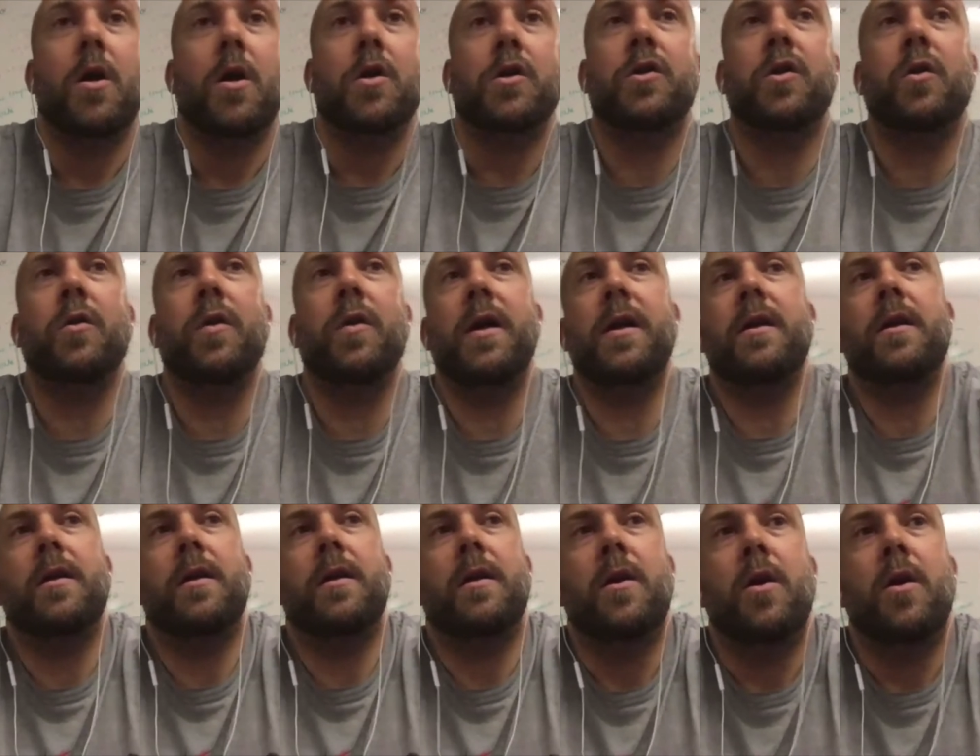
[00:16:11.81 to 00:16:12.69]
So then
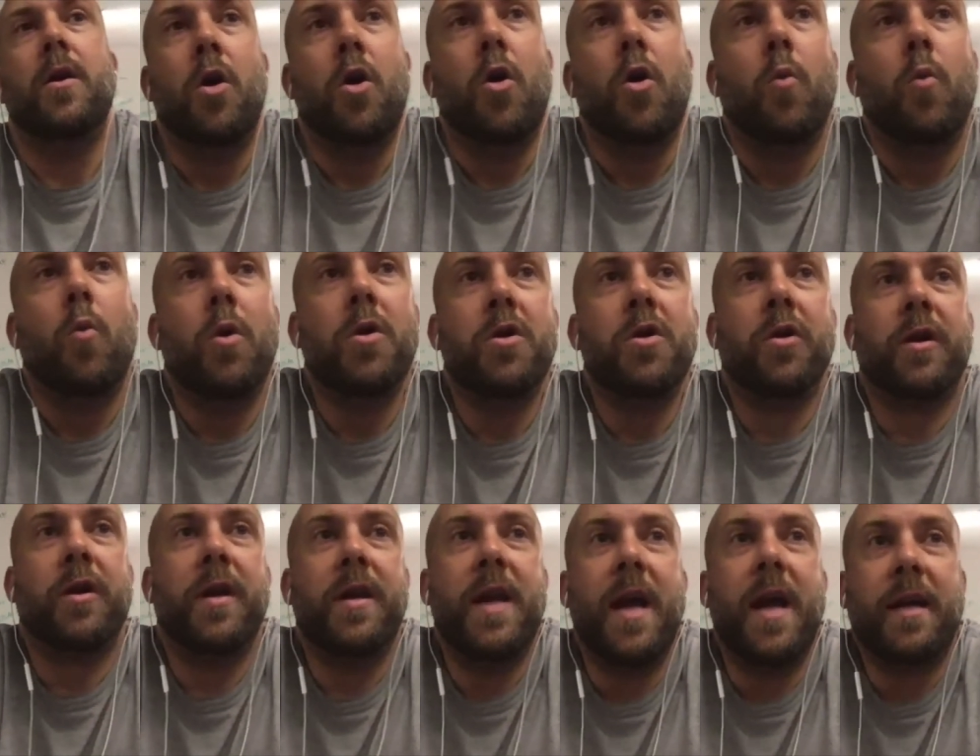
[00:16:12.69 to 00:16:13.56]
when you're
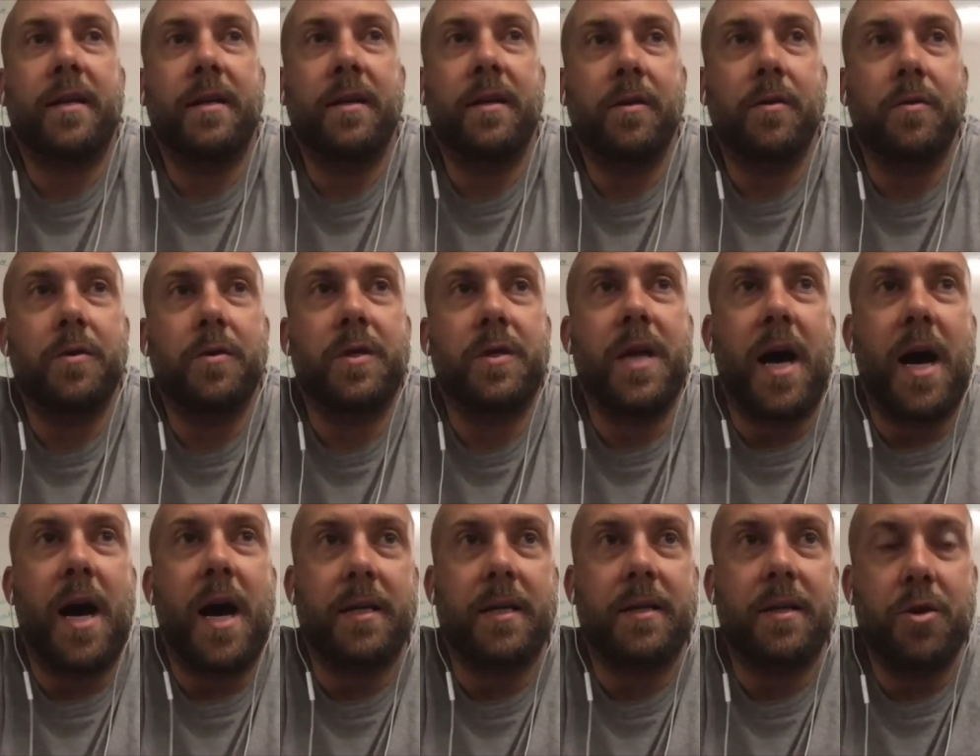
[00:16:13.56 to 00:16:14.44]
connecting those
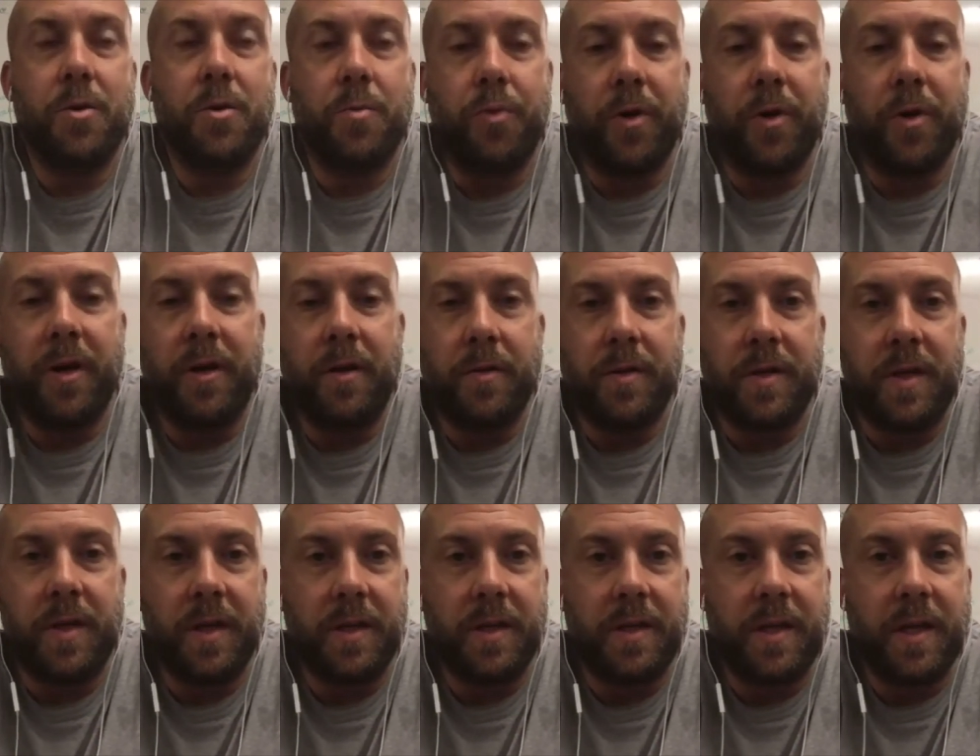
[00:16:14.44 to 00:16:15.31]
dots and you're bringing those
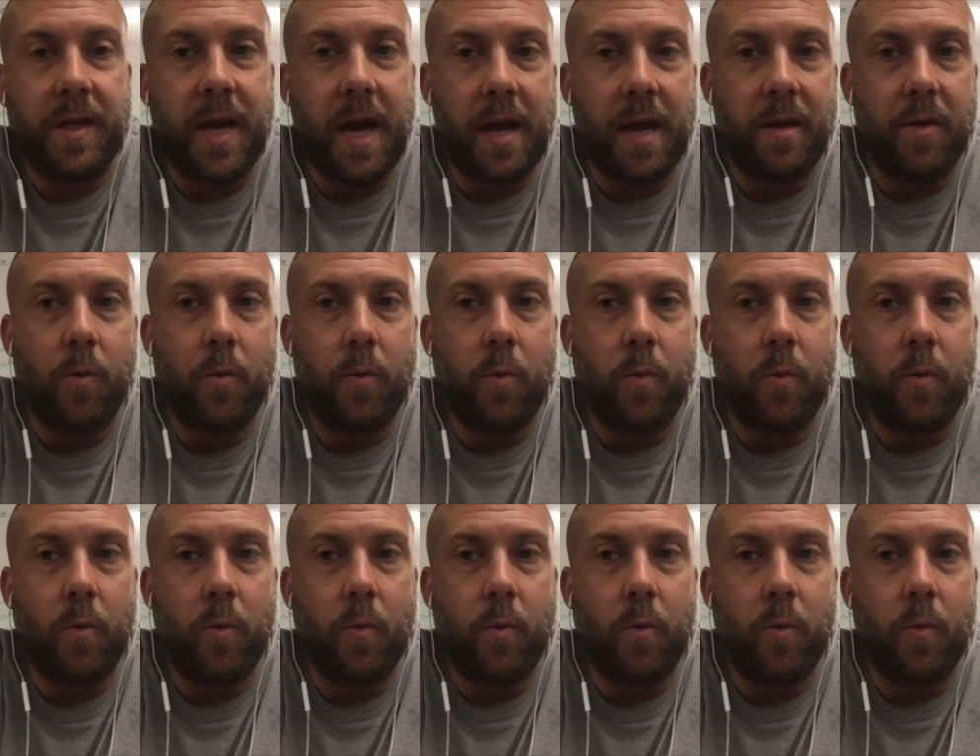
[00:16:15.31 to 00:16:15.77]
things together,